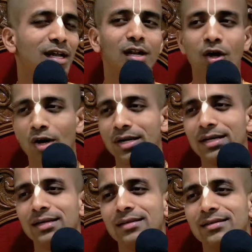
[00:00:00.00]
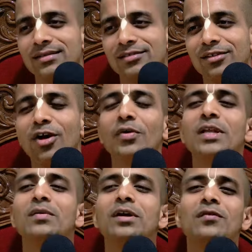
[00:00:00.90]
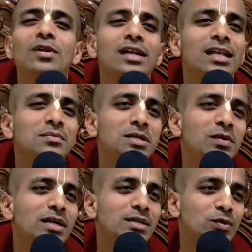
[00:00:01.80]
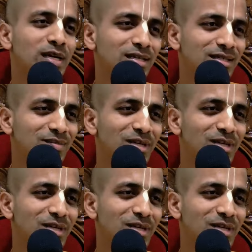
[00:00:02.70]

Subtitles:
Lord did, you know, Lord very wonderfully helped in various ways